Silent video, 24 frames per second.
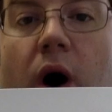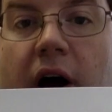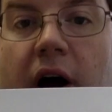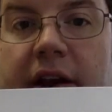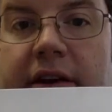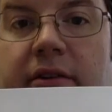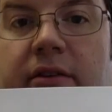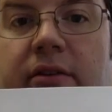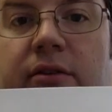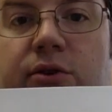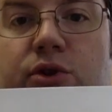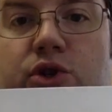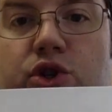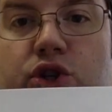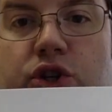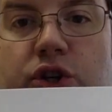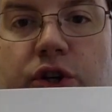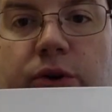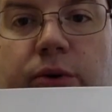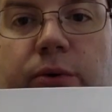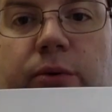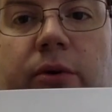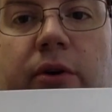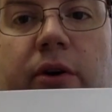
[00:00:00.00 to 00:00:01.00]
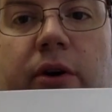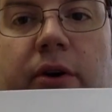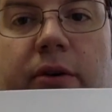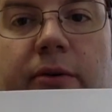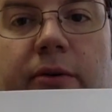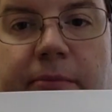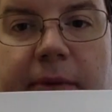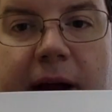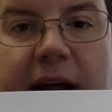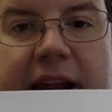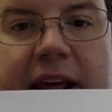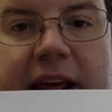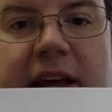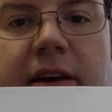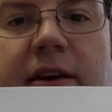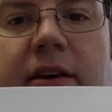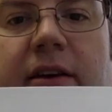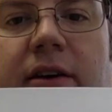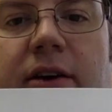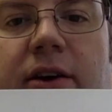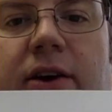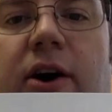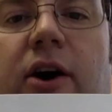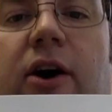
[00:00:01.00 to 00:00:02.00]
One, two, ready,
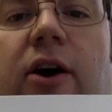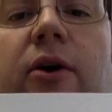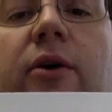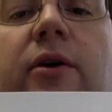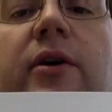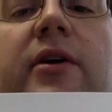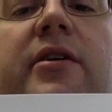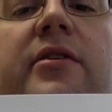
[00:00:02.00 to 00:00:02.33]
go.